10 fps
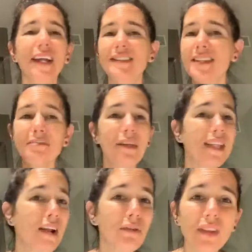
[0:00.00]
It doesn't mean
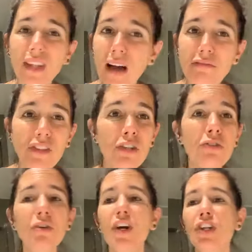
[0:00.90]
they don't love
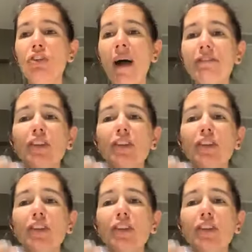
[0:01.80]
you. You have